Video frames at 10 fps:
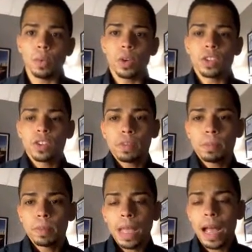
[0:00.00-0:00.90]
which is
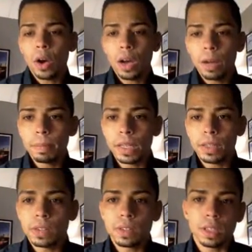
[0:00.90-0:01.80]
how
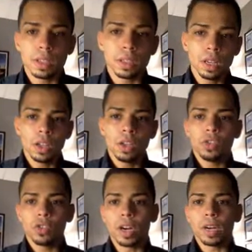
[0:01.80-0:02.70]
companies can
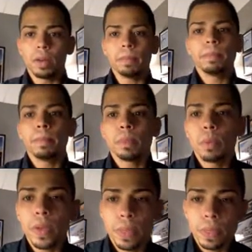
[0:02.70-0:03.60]
start up
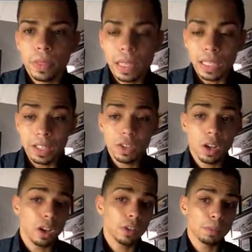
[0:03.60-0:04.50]
with the least
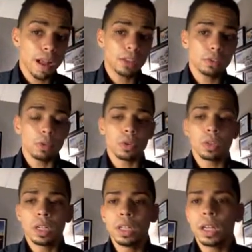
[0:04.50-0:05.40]
cost possible.
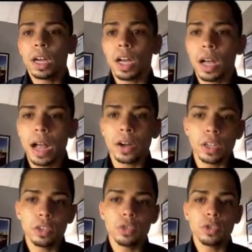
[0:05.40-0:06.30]
How
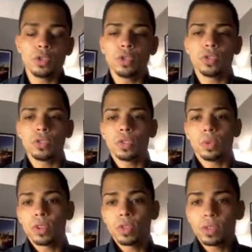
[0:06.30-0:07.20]
could you use the
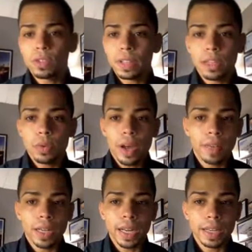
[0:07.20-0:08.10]
resources that you have
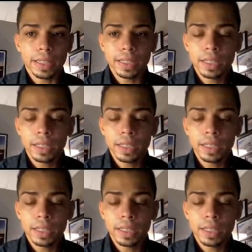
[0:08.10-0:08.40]
on hand?